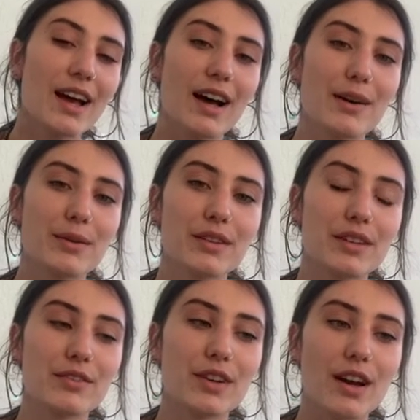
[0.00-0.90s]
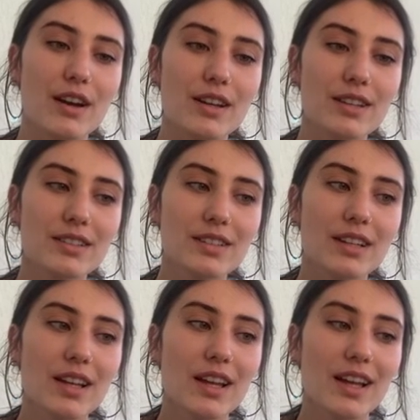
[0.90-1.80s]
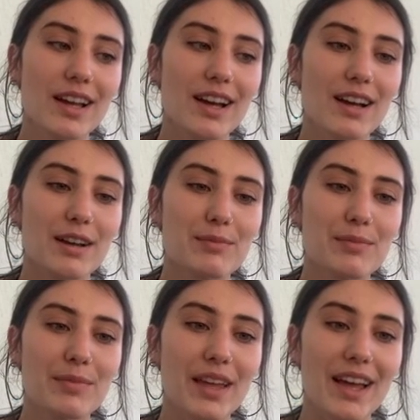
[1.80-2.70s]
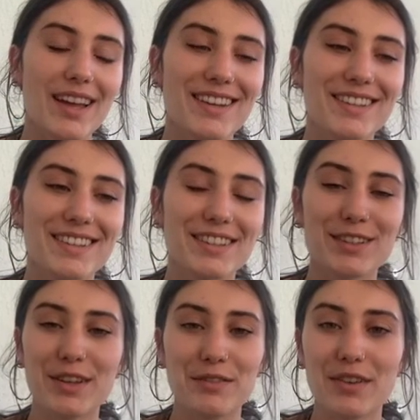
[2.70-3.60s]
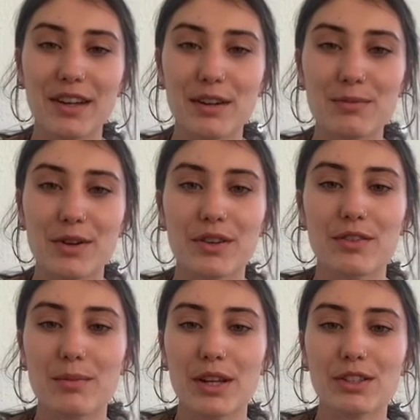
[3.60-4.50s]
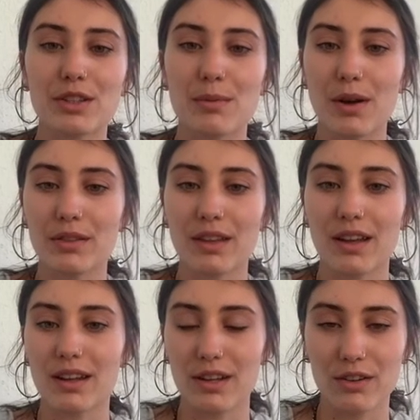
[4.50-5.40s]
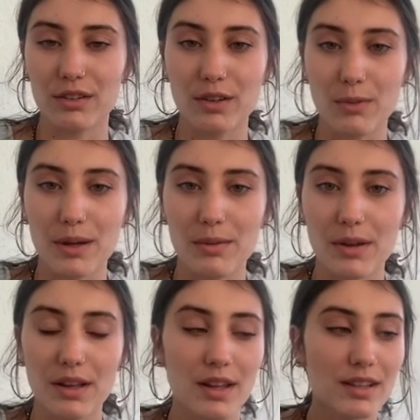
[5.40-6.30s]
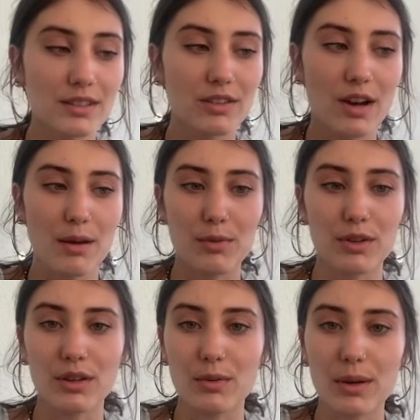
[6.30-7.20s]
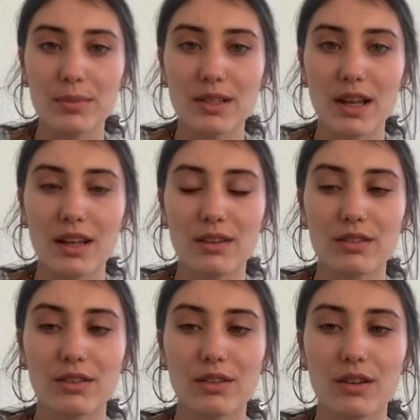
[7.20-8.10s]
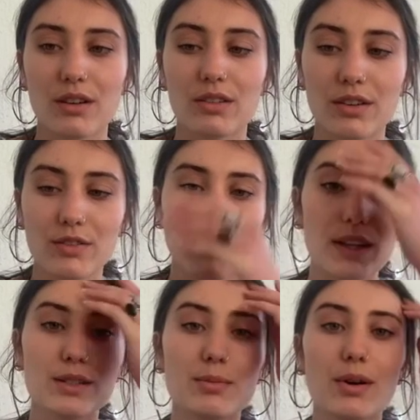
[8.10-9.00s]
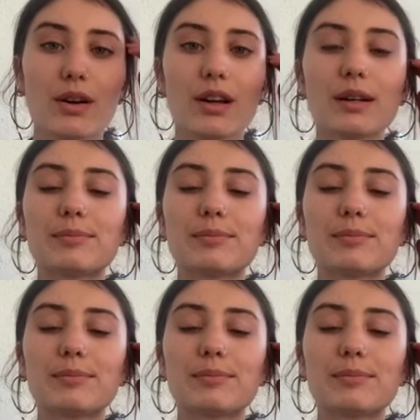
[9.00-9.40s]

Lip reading: with a different artist. And you can find out more information about that here on their Instagram or their website or on their Facebook.